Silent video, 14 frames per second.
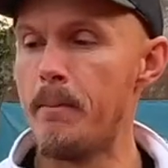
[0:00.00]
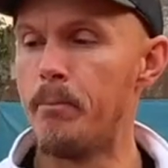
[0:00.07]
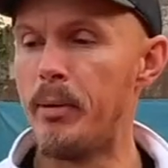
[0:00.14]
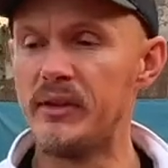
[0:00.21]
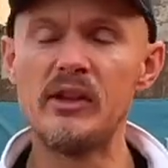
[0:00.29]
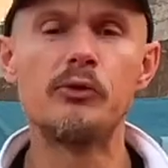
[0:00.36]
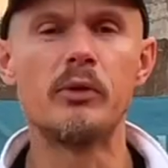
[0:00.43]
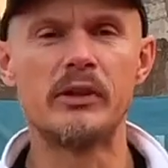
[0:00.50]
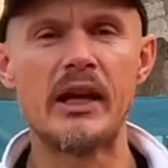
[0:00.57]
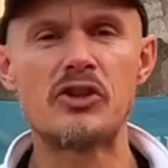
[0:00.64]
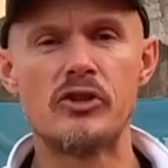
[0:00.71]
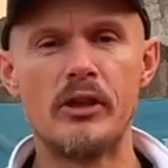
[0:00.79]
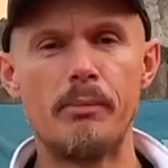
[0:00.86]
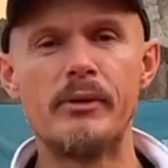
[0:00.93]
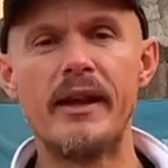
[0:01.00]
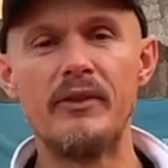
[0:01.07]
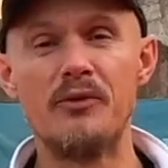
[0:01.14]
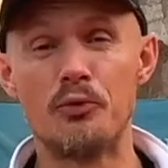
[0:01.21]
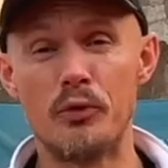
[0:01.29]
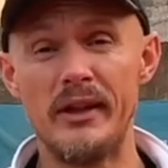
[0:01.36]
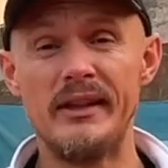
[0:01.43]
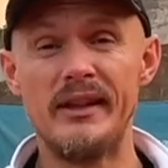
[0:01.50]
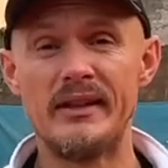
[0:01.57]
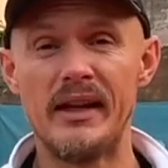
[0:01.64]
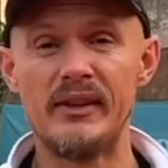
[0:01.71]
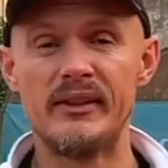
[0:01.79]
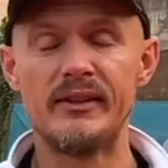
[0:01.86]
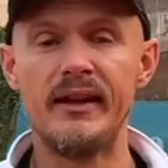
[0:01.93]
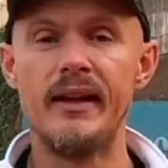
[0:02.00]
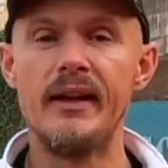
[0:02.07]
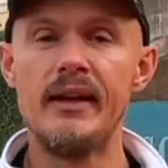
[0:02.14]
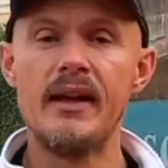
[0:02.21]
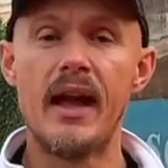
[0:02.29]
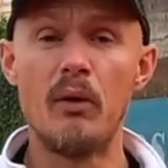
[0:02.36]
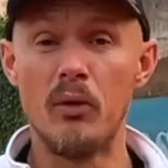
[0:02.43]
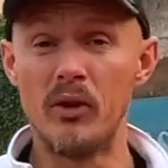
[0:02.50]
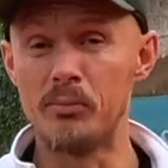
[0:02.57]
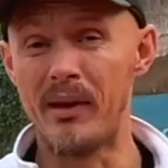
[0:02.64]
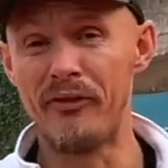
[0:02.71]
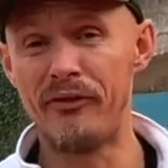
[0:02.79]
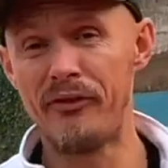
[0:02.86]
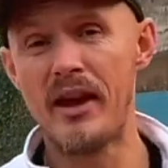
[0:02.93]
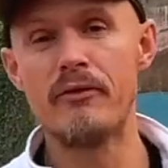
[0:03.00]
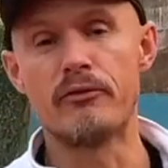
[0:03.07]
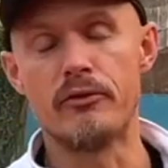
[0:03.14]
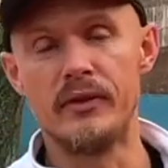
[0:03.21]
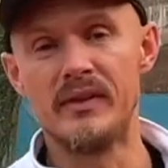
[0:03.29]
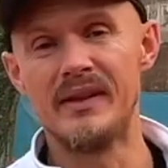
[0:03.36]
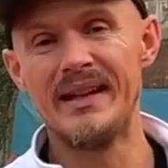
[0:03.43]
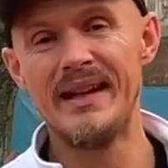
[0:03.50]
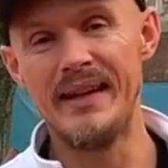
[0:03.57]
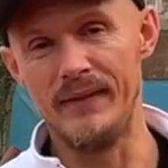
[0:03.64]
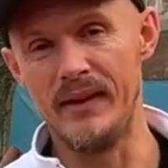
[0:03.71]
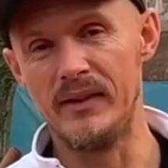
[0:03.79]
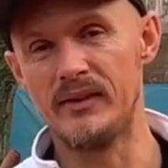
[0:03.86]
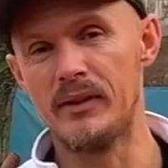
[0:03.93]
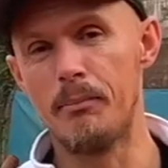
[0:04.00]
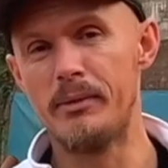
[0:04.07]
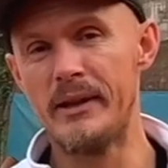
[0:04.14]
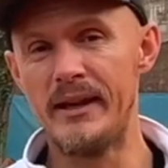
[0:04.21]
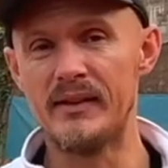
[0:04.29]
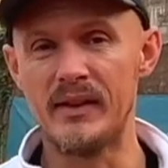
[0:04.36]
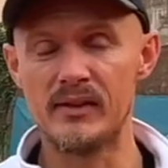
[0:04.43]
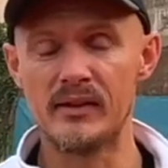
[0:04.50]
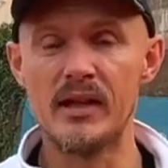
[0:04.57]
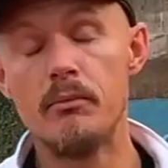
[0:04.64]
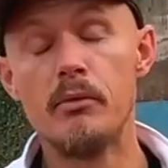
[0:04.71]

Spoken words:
But this one actually played really nicely and was my favorite in this playtest.